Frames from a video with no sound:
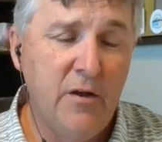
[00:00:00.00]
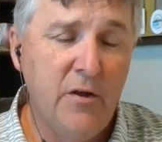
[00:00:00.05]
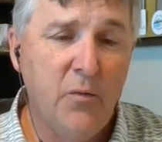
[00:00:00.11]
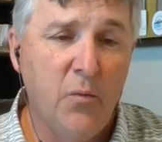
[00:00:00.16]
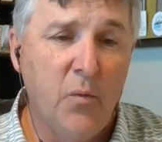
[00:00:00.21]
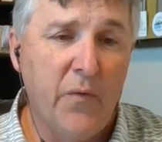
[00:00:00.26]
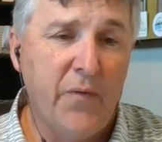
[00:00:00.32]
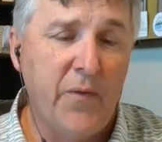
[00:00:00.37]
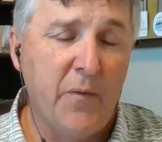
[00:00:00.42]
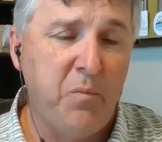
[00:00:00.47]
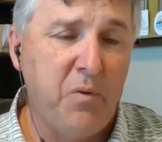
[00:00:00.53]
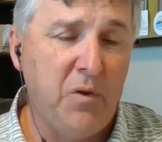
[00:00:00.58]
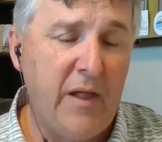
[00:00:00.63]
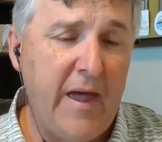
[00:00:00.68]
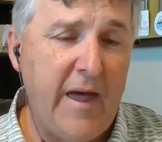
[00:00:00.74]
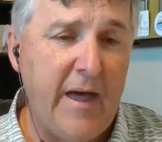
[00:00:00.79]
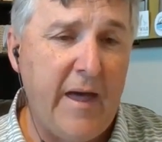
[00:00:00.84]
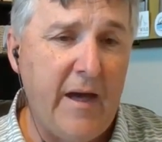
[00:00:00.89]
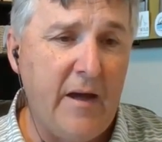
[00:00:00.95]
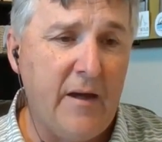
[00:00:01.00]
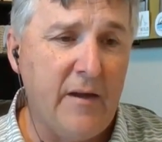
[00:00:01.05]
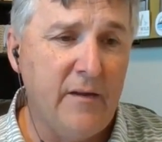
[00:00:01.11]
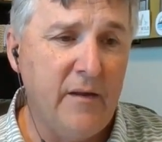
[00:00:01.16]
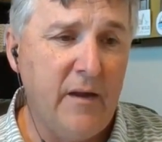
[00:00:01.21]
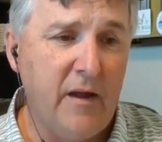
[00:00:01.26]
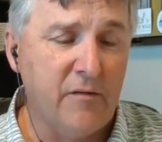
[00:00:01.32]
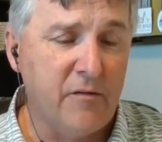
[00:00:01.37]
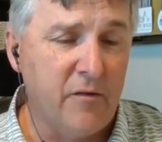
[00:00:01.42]
with the plan,
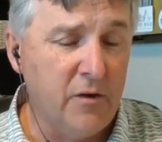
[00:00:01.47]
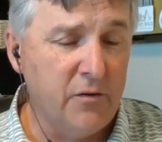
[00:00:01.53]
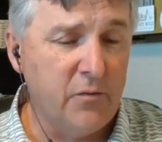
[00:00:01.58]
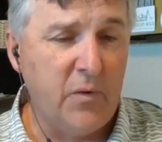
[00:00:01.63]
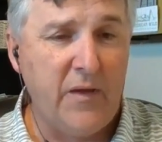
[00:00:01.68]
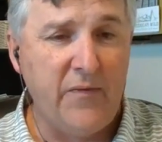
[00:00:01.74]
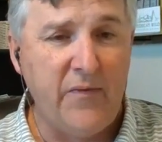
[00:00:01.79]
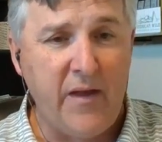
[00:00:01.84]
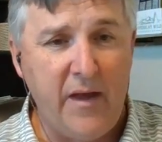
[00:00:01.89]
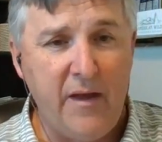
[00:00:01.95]
as long as we have the